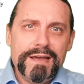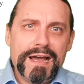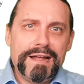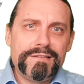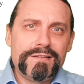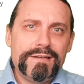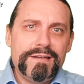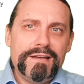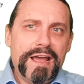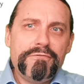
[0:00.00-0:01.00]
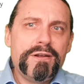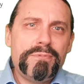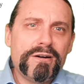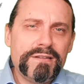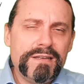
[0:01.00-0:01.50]
And
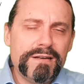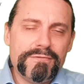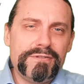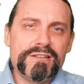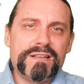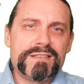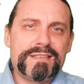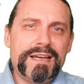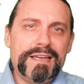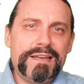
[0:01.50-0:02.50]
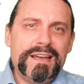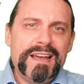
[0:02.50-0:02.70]
everybody will say,